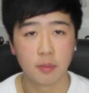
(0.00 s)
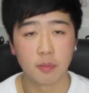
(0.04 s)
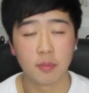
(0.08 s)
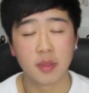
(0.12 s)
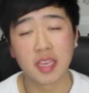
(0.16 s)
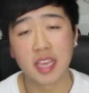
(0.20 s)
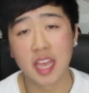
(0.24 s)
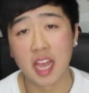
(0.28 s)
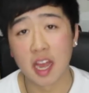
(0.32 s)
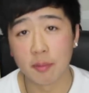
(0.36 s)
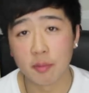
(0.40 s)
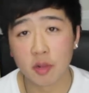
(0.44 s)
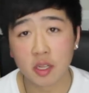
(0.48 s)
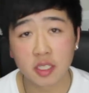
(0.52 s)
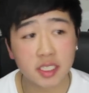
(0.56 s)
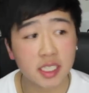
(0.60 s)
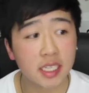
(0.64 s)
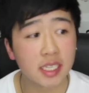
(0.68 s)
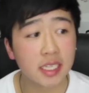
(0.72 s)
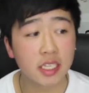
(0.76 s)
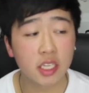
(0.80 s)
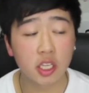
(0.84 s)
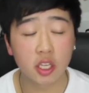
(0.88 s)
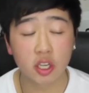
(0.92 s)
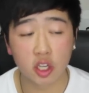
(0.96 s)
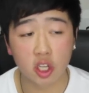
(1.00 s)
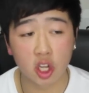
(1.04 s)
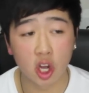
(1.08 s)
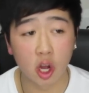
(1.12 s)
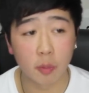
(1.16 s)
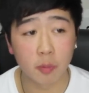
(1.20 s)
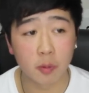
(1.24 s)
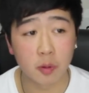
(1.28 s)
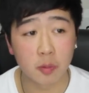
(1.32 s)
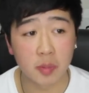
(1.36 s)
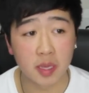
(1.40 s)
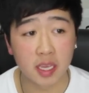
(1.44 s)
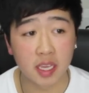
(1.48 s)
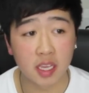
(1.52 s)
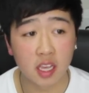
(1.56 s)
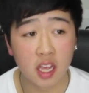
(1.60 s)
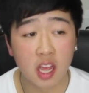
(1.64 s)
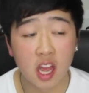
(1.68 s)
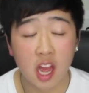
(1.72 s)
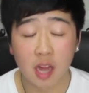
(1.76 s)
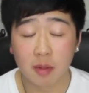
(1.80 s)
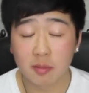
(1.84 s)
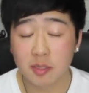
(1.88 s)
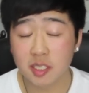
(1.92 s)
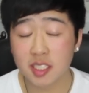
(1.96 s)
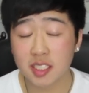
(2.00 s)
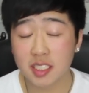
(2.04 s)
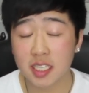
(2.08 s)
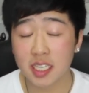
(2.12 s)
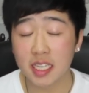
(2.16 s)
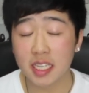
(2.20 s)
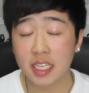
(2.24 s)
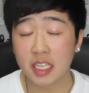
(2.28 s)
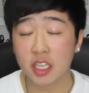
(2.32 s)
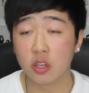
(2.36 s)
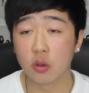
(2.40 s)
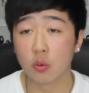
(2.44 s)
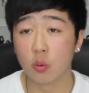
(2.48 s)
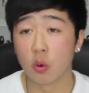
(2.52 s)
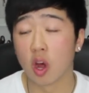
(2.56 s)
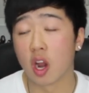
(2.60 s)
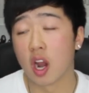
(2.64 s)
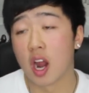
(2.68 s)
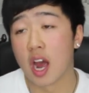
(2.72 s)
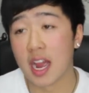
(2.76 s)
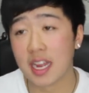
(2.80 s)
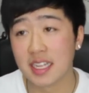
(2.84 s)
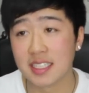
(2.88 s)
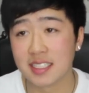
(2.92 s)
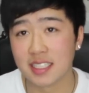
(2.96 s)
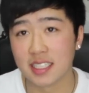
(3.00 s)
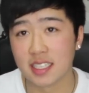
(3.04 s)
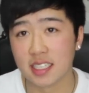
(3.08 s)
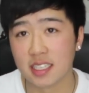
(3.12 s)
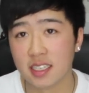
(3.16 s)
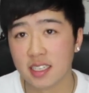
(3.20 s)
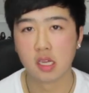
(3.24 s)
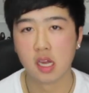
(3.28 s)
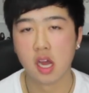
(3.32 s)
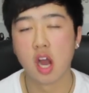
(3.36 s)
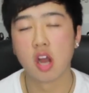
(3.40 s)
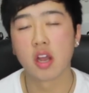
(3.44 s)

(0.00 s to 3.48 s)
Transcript: But yeah, I'm not telling you to copy me. I'm just telling you what I did.